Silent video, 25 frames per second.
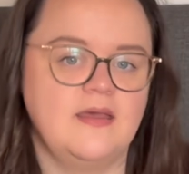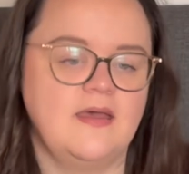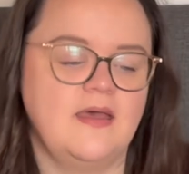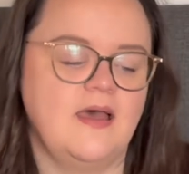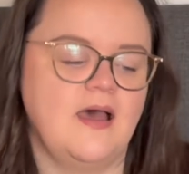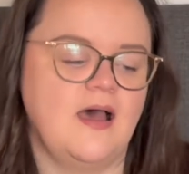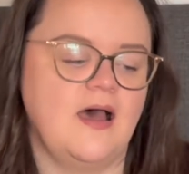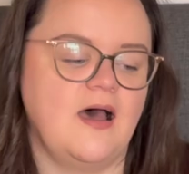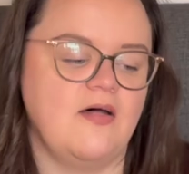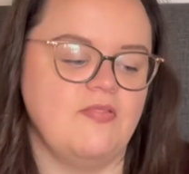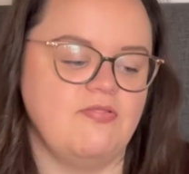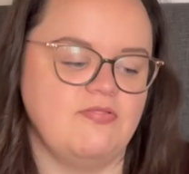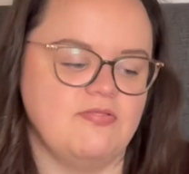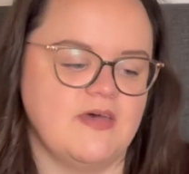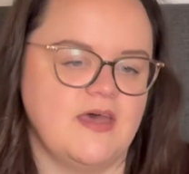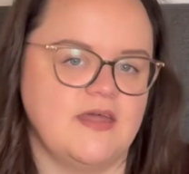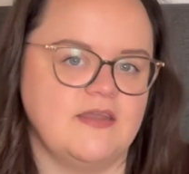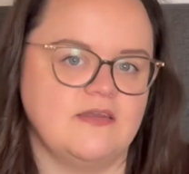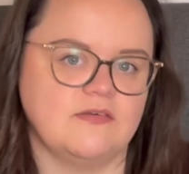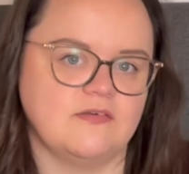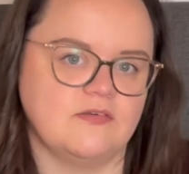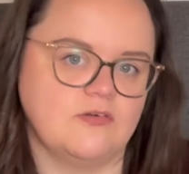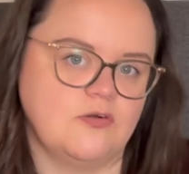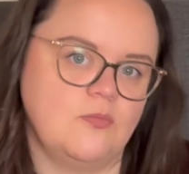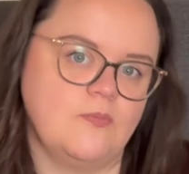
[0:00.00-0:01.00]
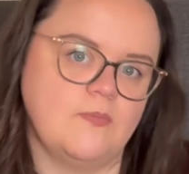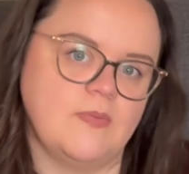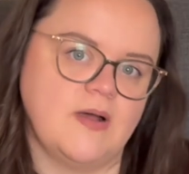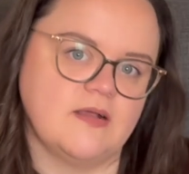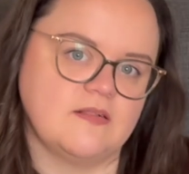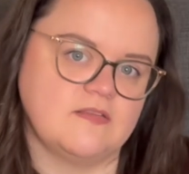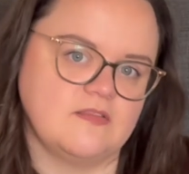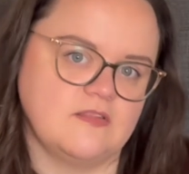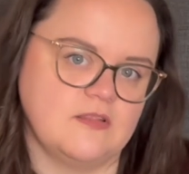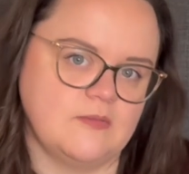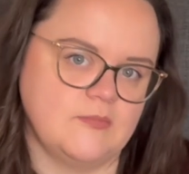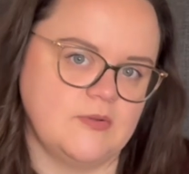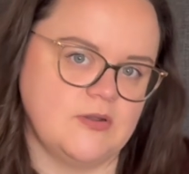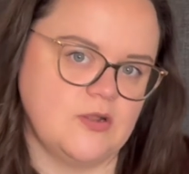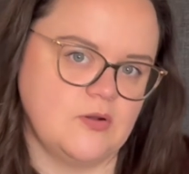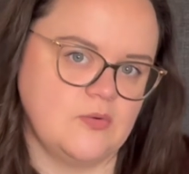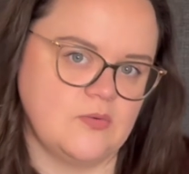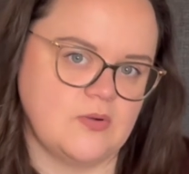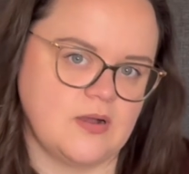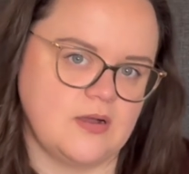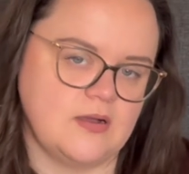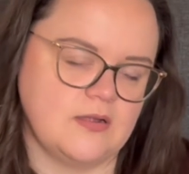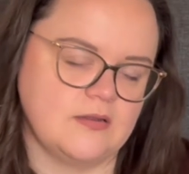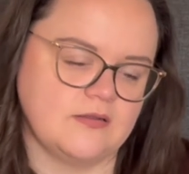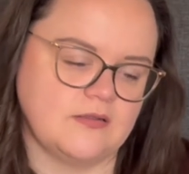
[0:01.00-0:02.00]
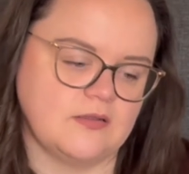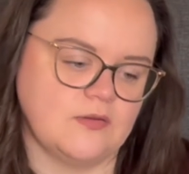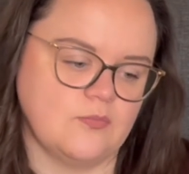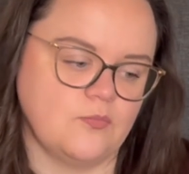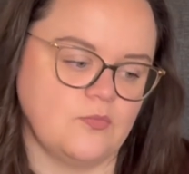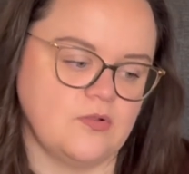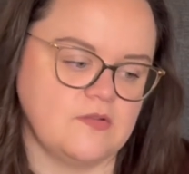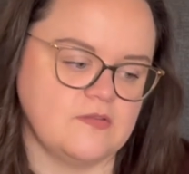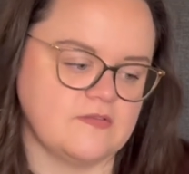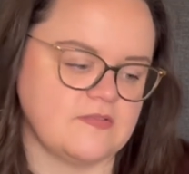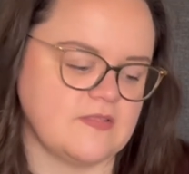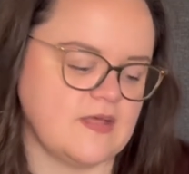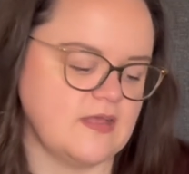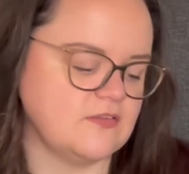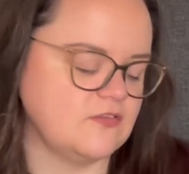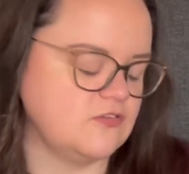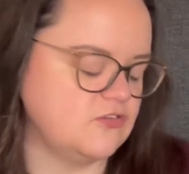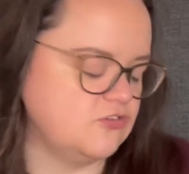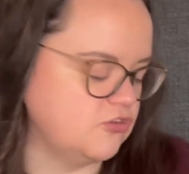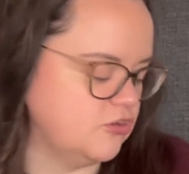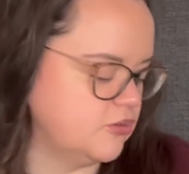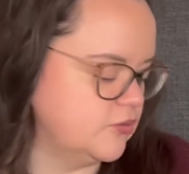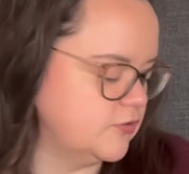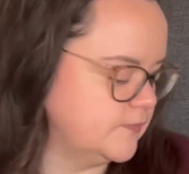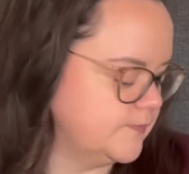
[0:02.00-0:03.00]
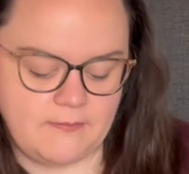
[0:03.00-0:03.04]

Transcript: and then come back to the minnow cardigan once that's done.